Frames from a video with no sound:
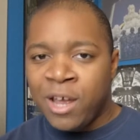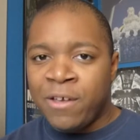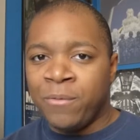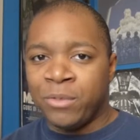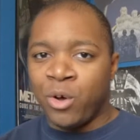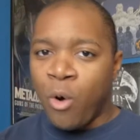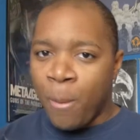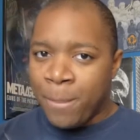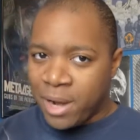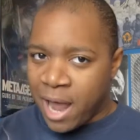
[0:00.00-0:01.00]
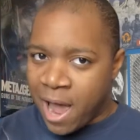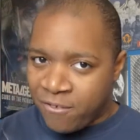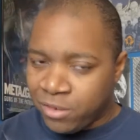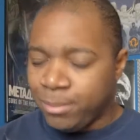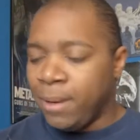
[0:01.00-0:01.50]
and with the whole Ben
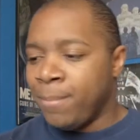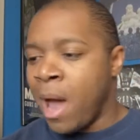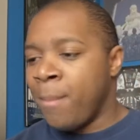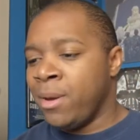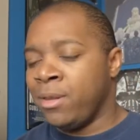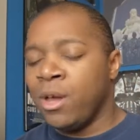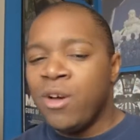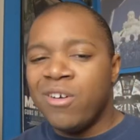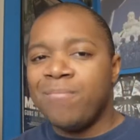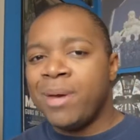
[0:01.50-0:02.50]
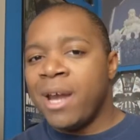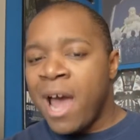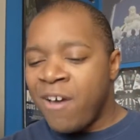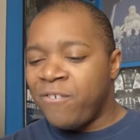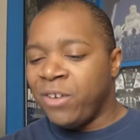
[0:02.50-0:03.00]
Affleck being Batman thing. With Ben
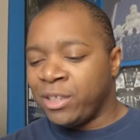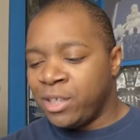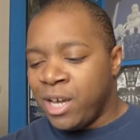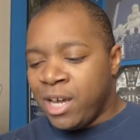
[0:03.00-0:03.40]
Affleck,